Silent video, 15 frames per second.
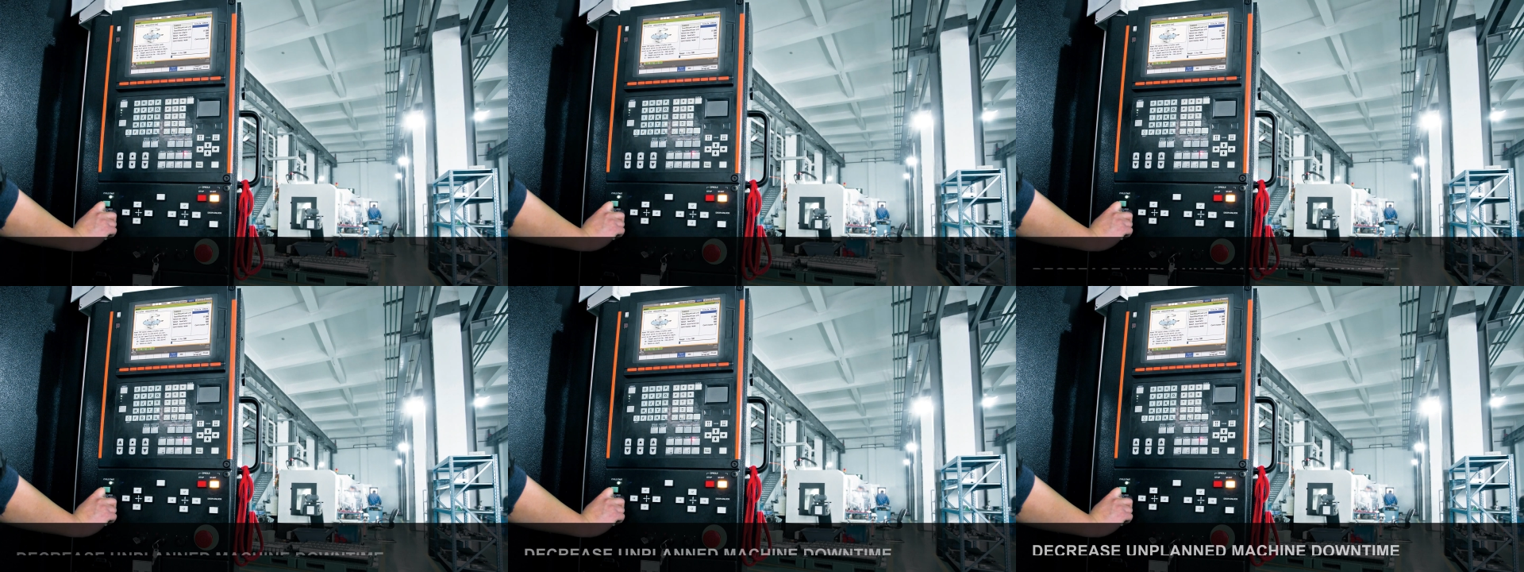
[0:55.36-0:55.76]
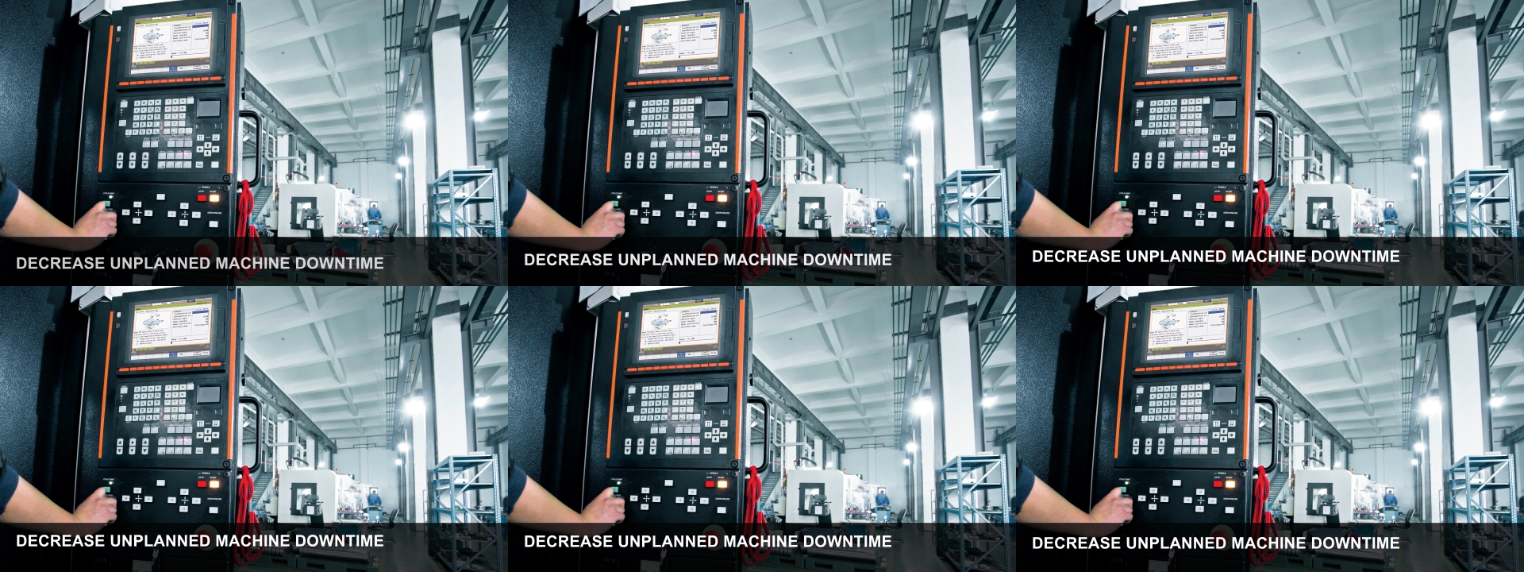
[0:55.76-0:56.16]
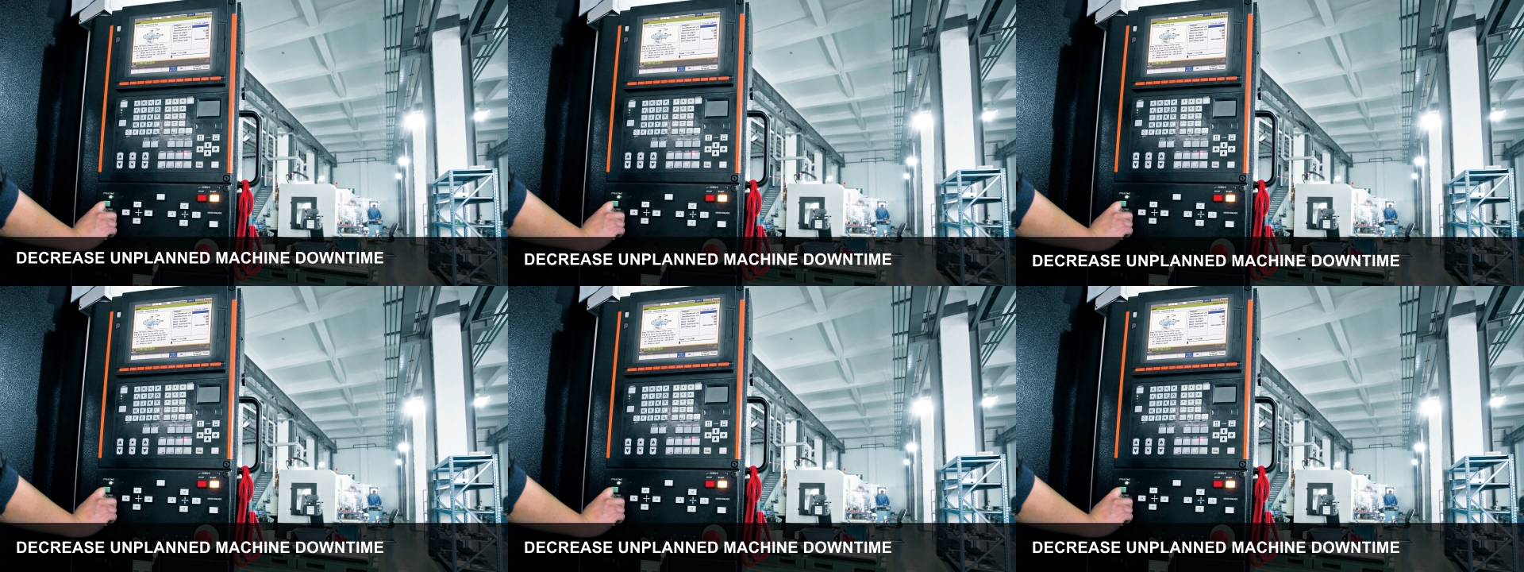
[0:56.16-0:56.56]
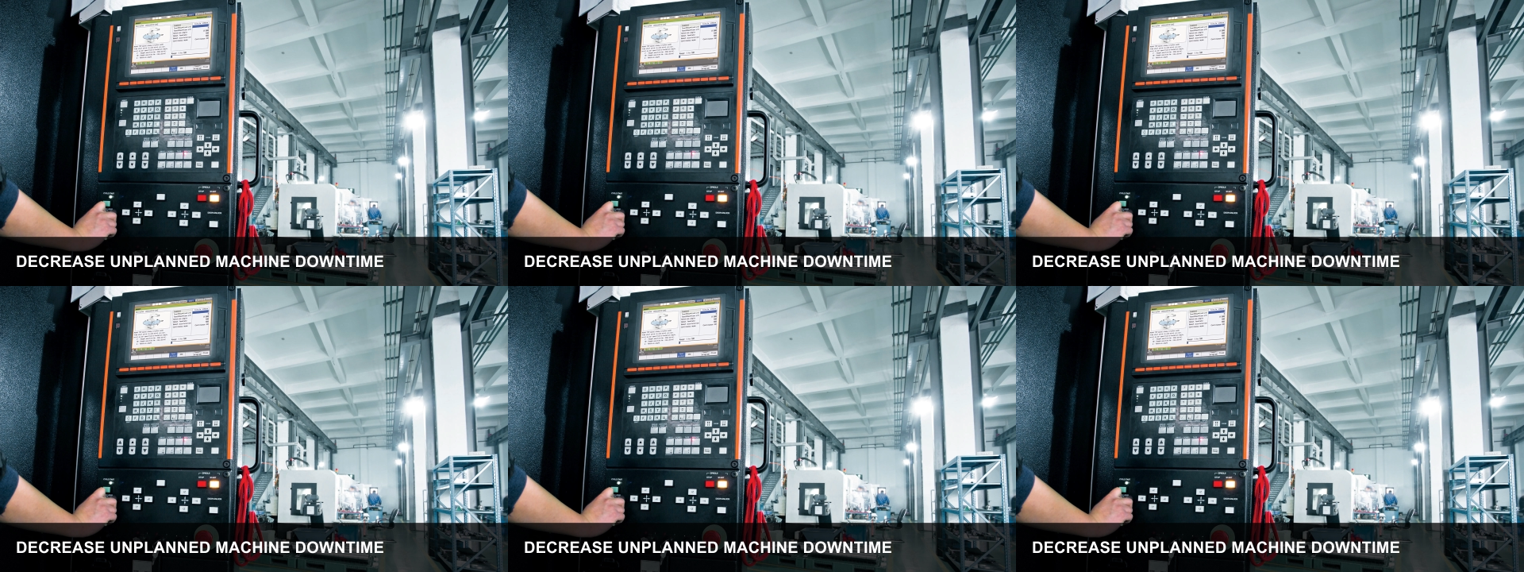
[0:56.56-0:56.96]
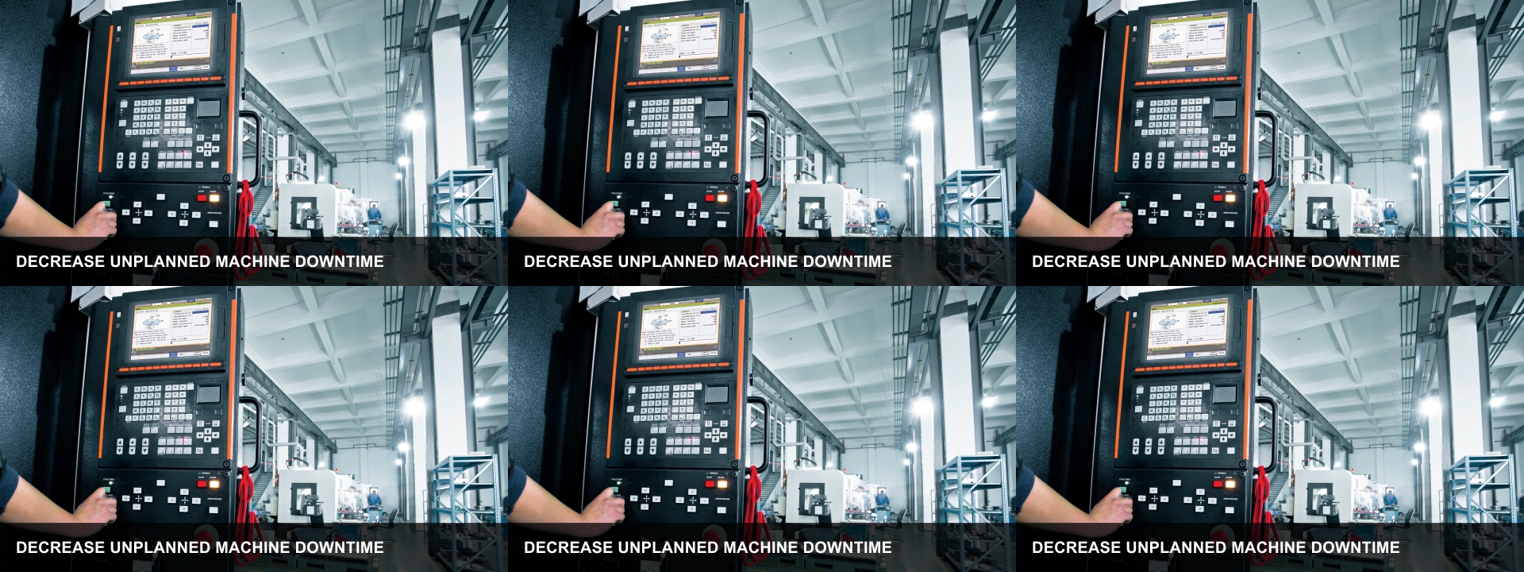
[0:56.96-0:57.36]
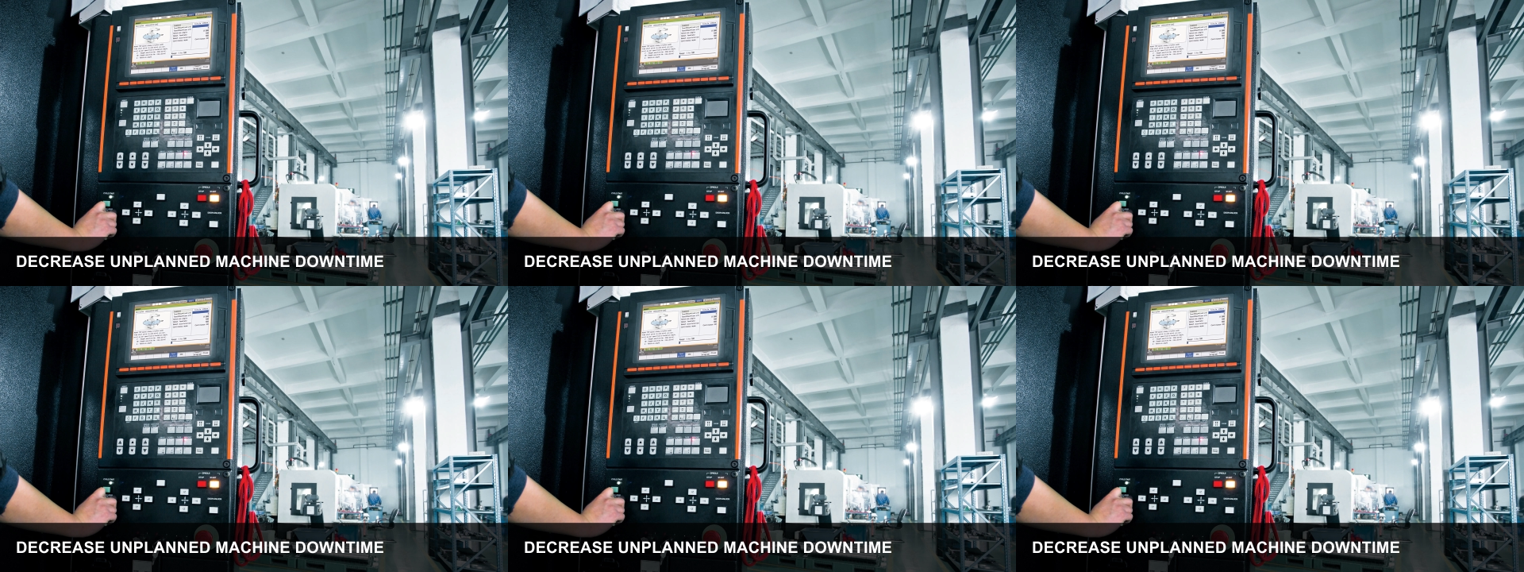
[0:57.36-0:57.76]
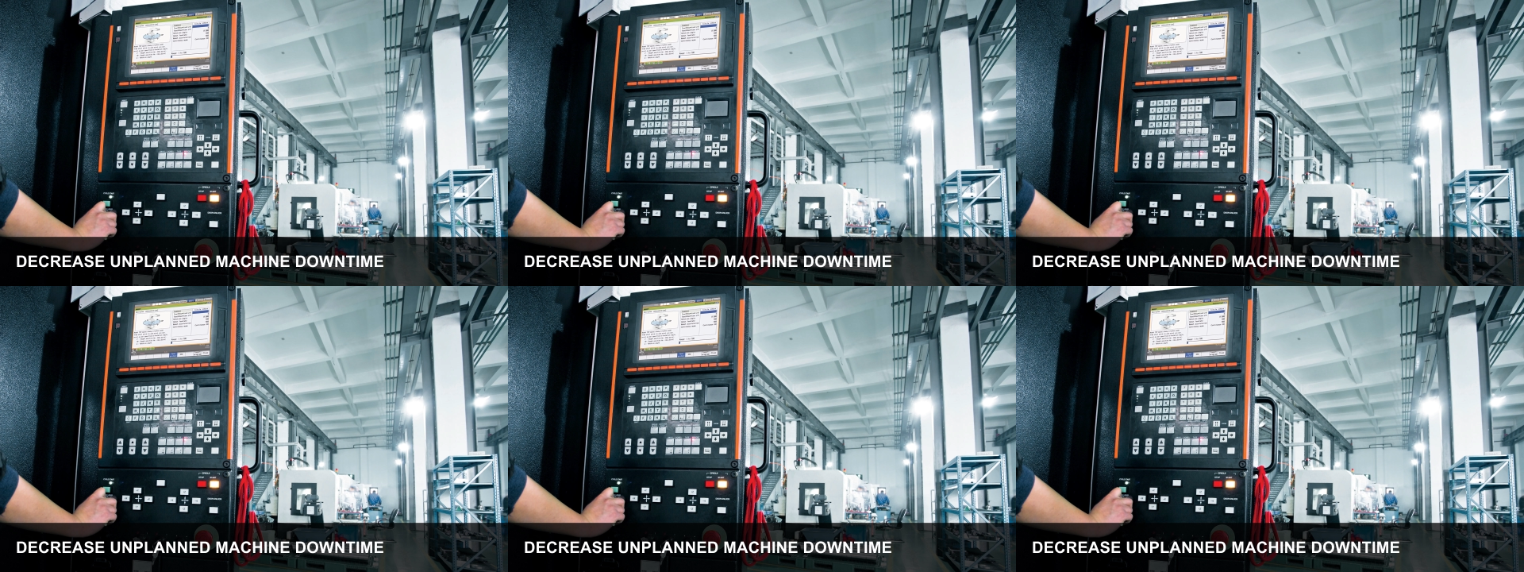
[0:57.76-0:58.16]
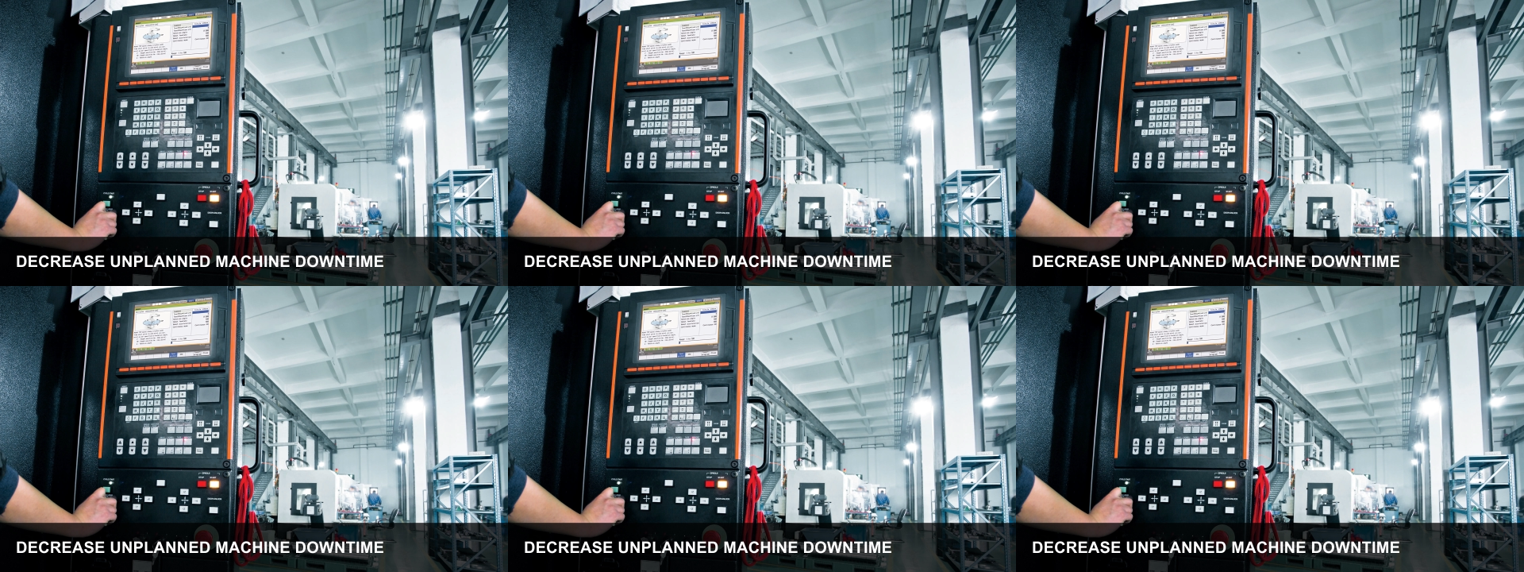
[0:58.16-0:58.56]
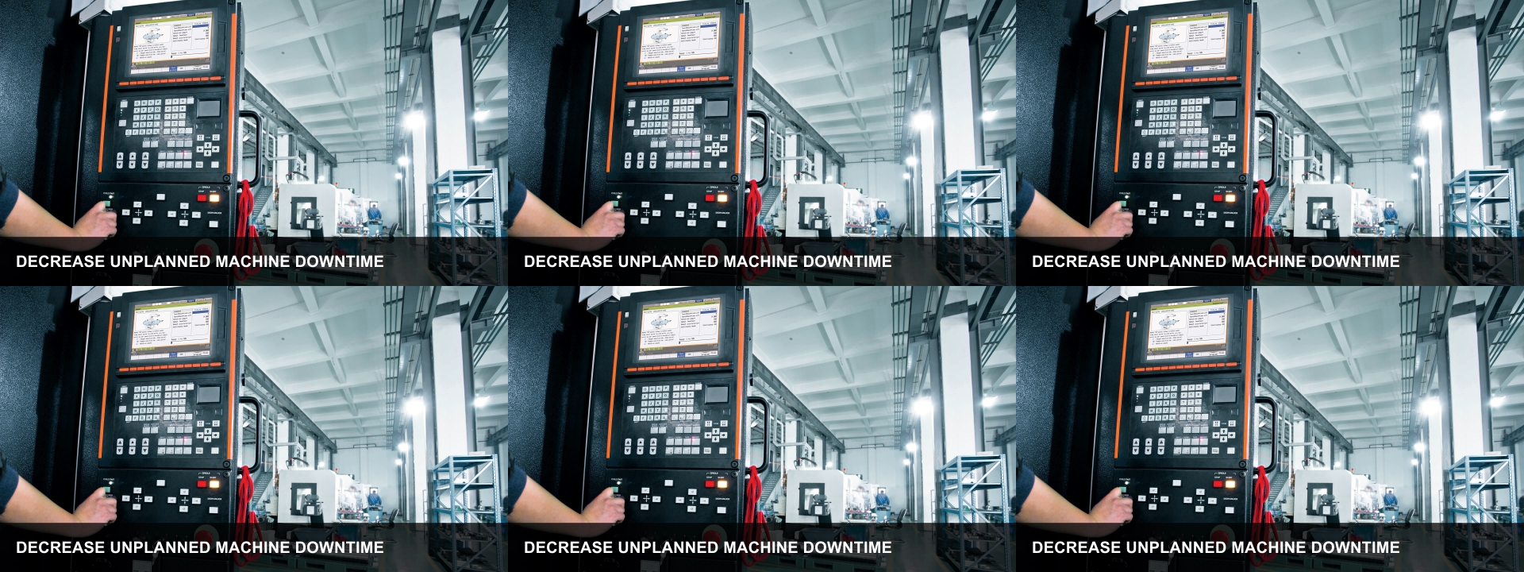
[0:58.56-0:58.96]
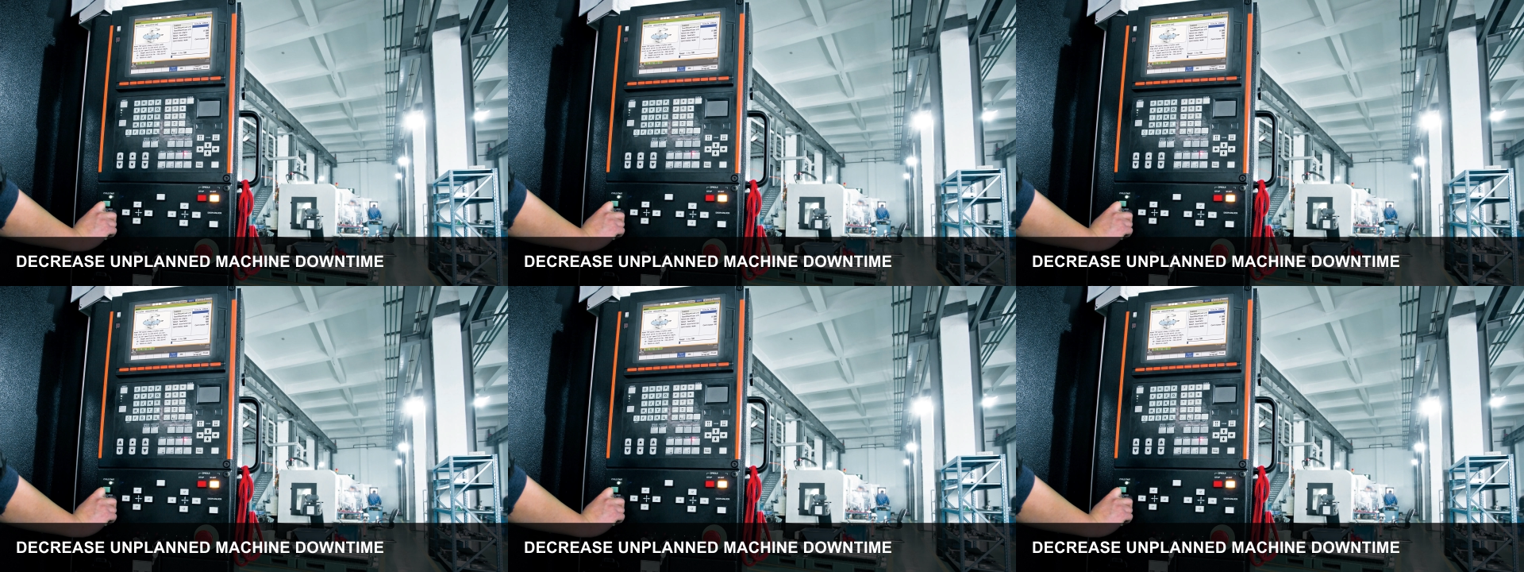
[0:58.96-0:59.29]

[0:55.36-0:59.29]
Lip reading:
No face is visible, so there are no lips to read.